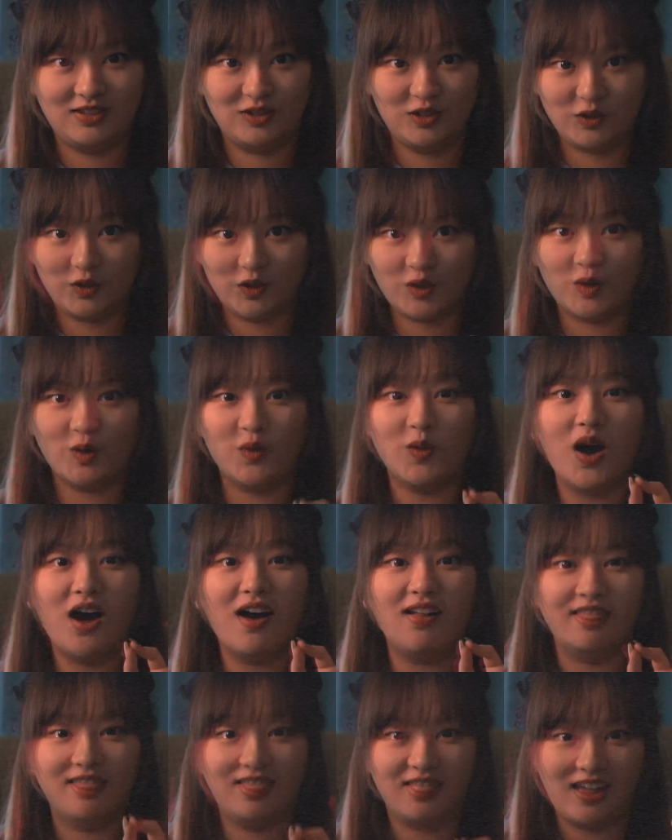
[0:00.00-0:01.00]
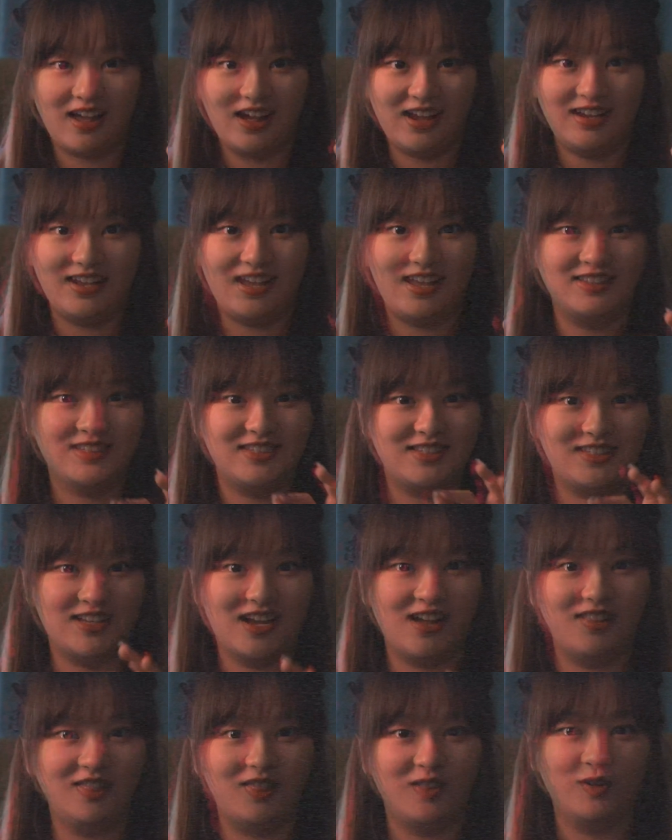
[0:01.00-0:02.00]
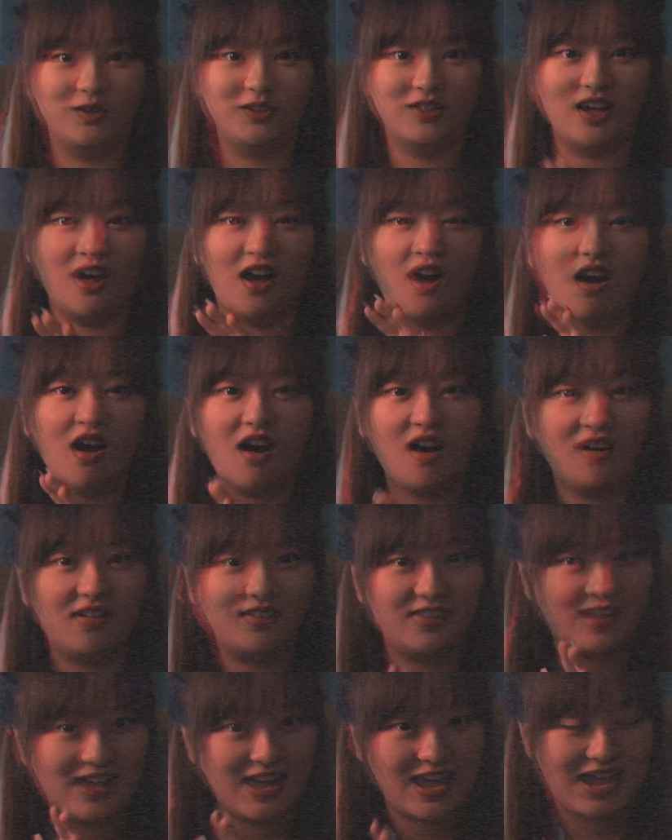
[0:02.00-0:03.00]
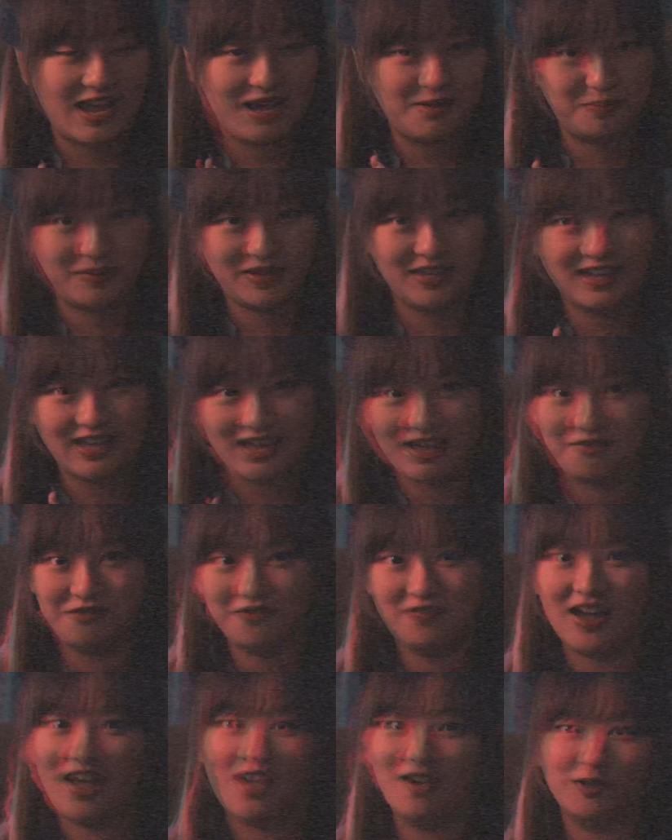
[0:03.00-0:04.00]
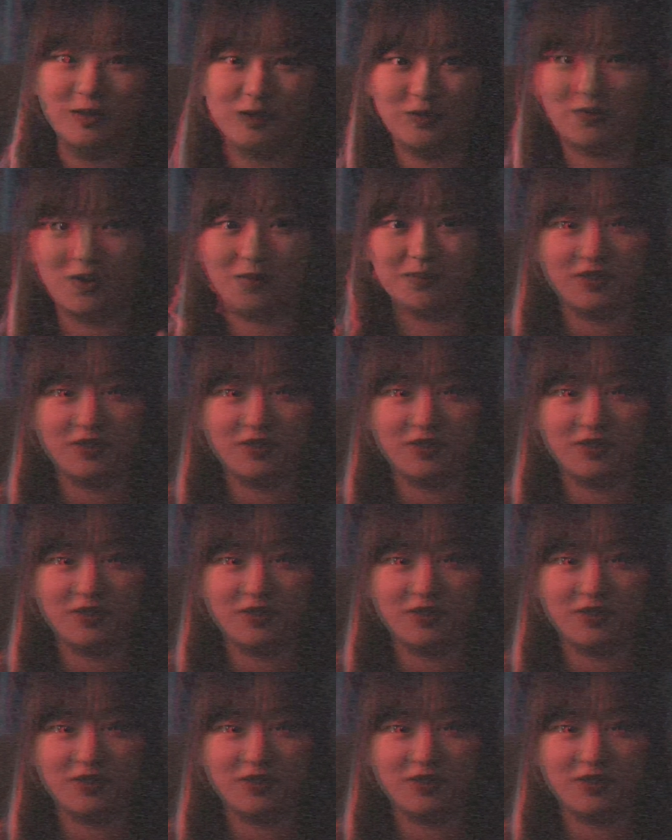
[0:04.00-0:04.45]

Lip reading: to go online and download all the APK files from